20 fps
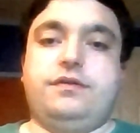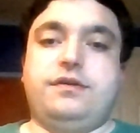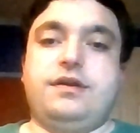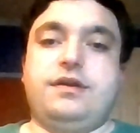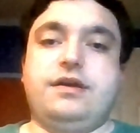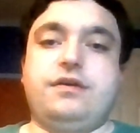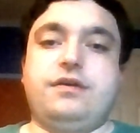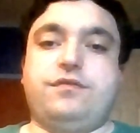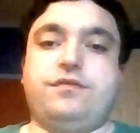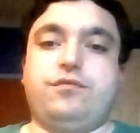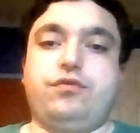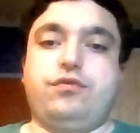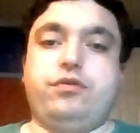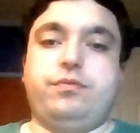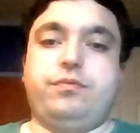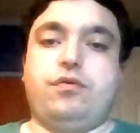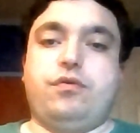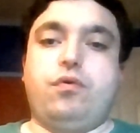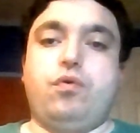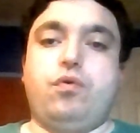He's a
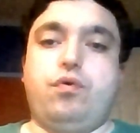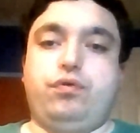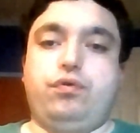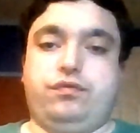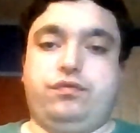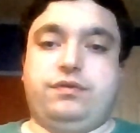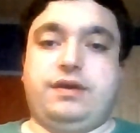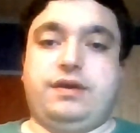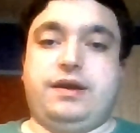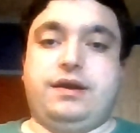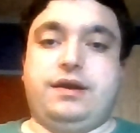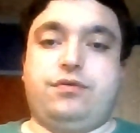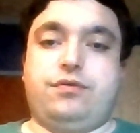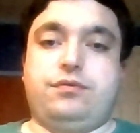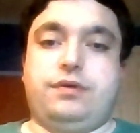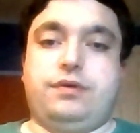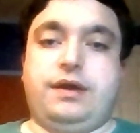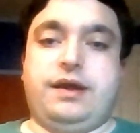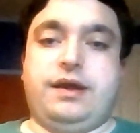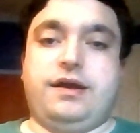little bit older
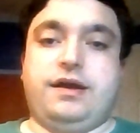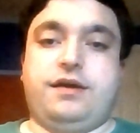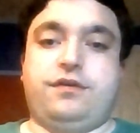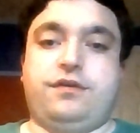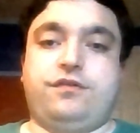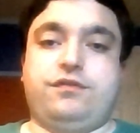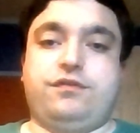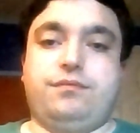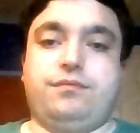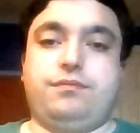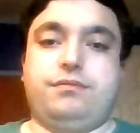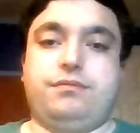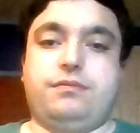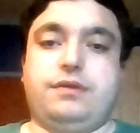now, as